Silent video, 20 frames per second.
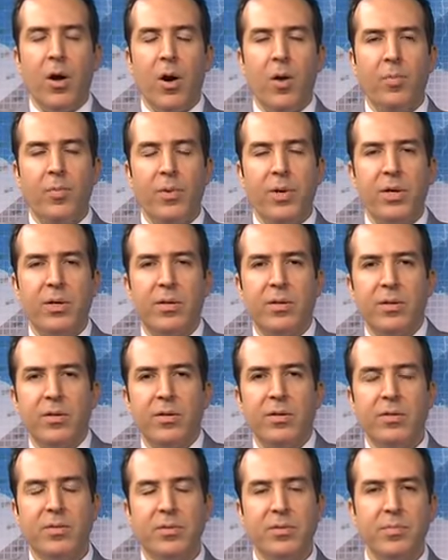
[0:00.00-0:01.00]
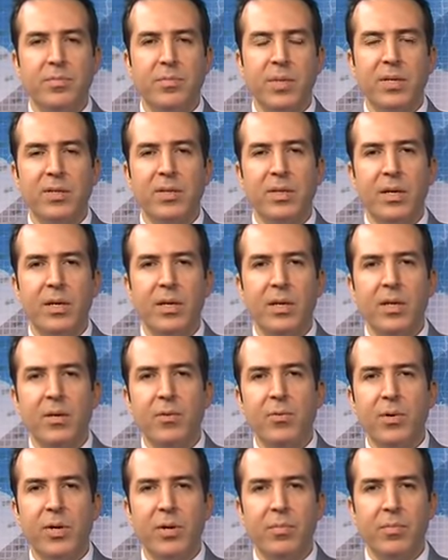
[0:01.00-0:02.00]
operators basically
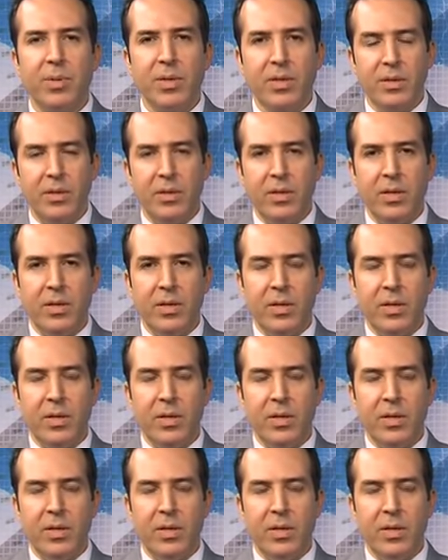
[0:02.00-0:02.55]
were a bit